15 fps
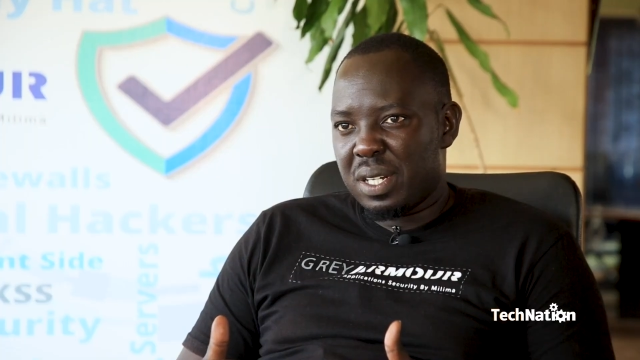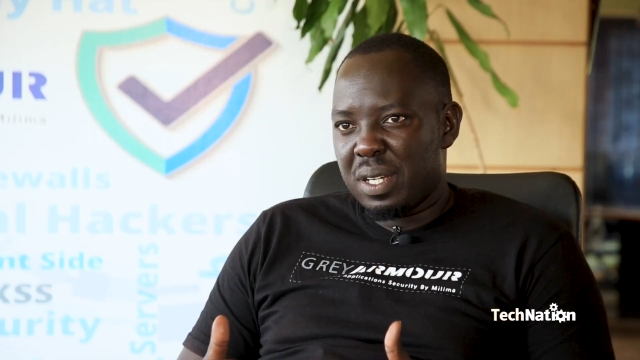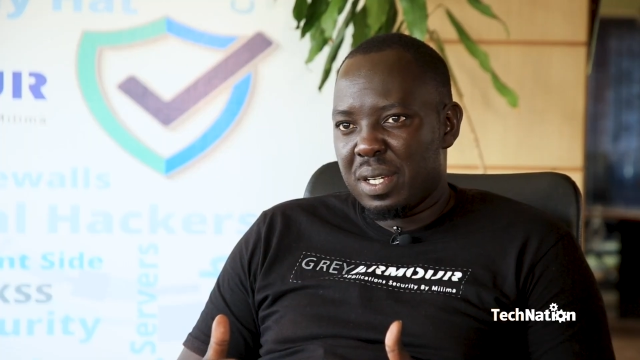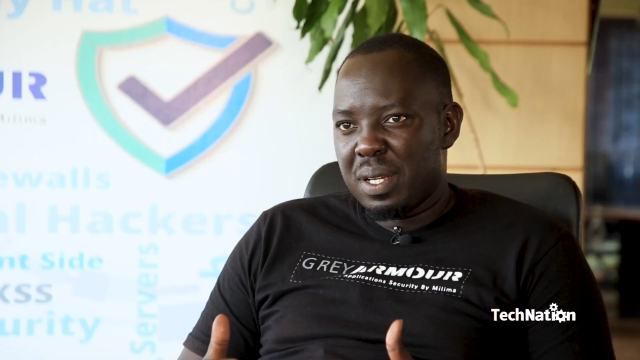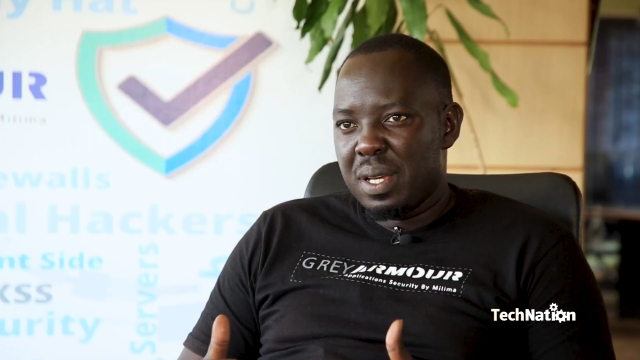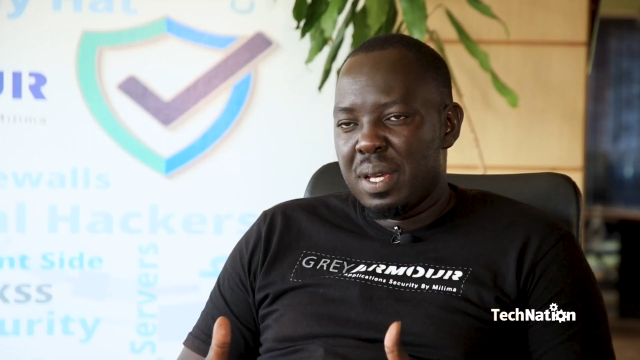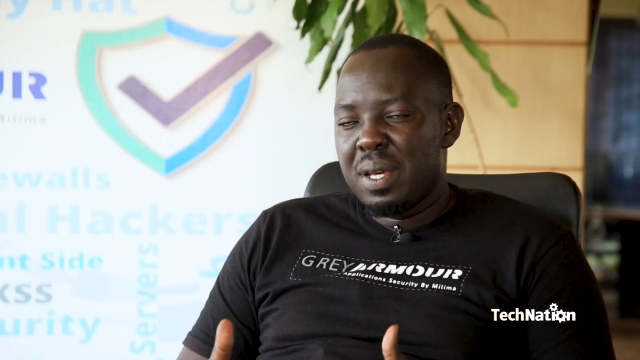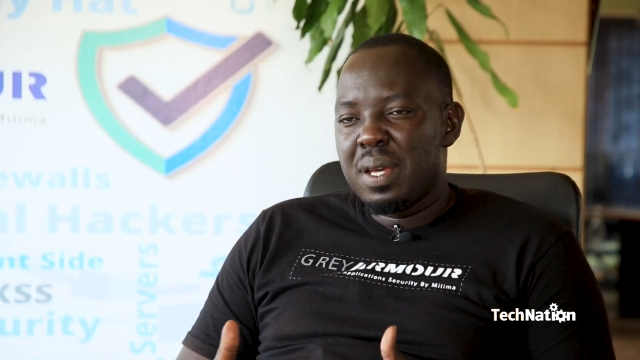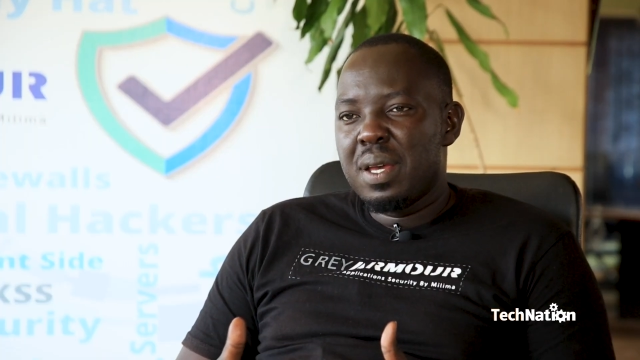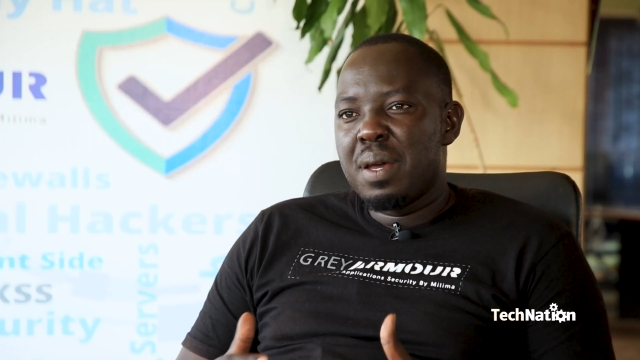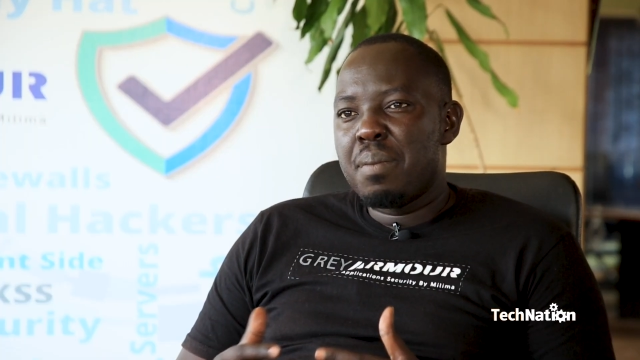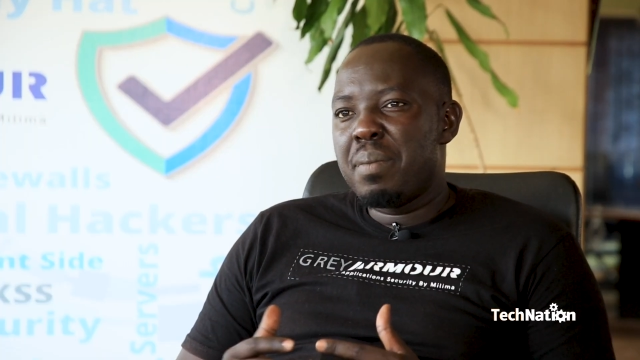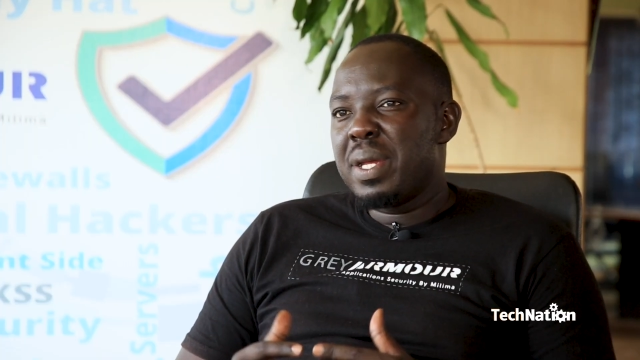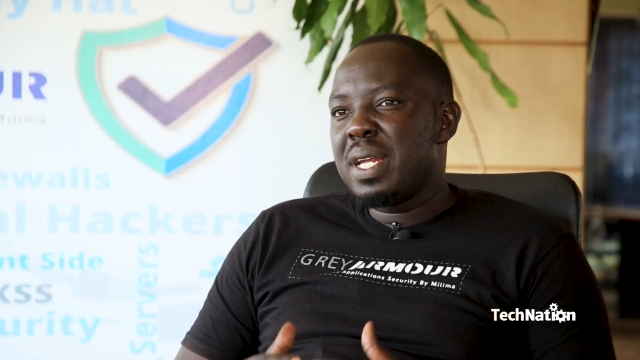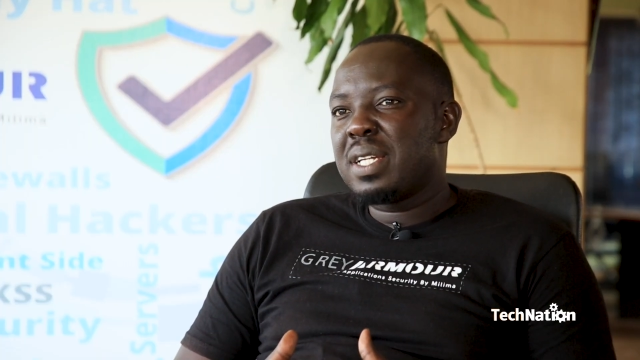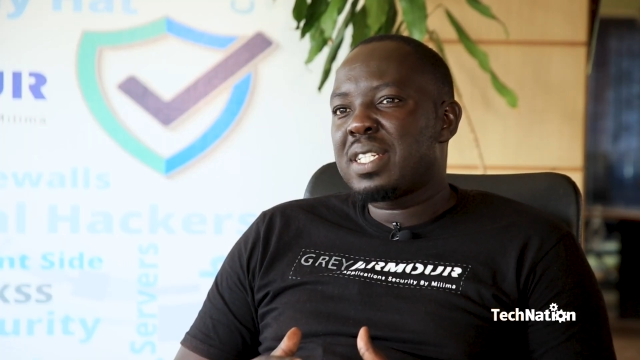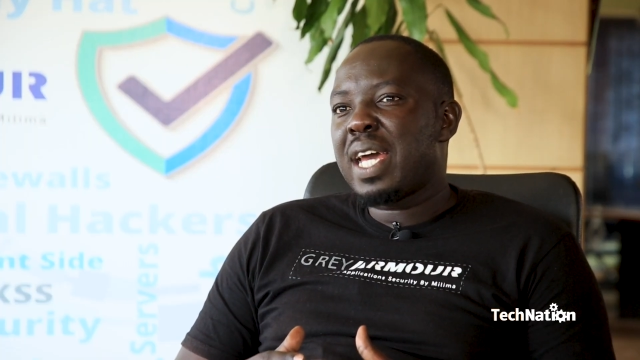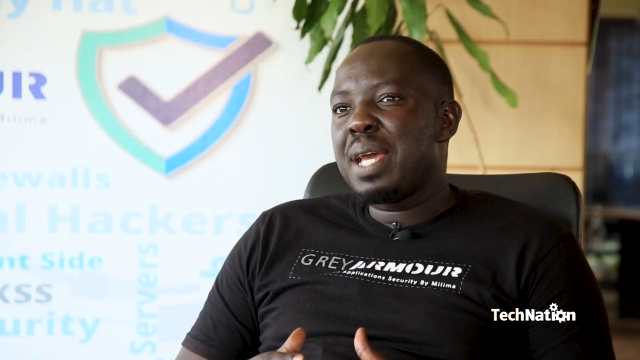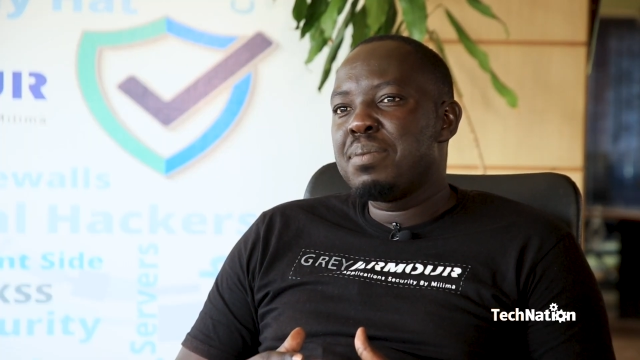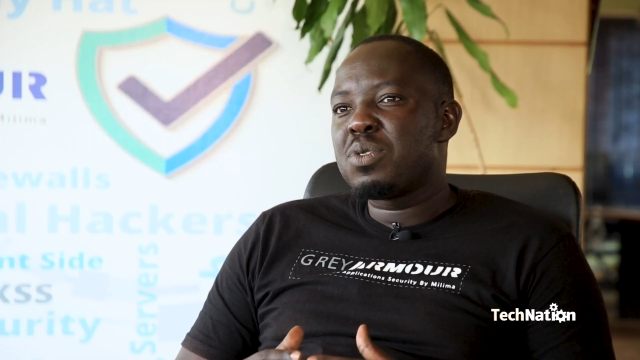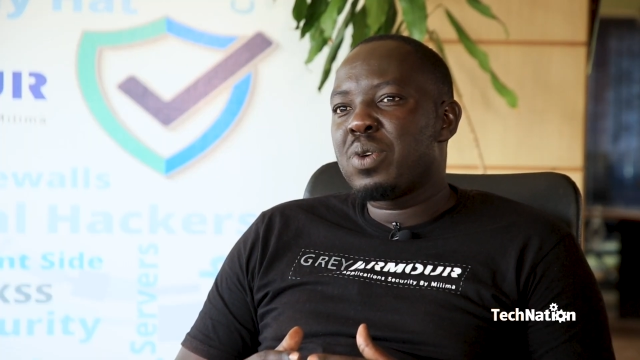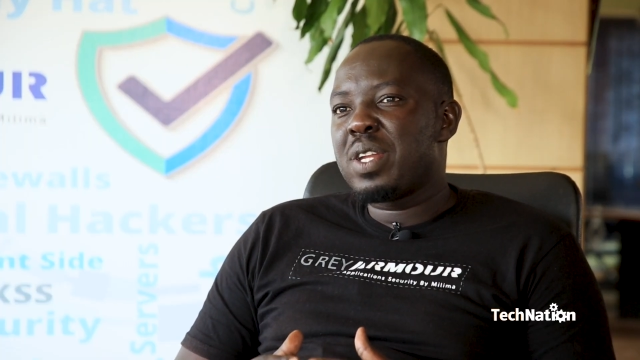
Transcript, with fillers: Mm. Many times,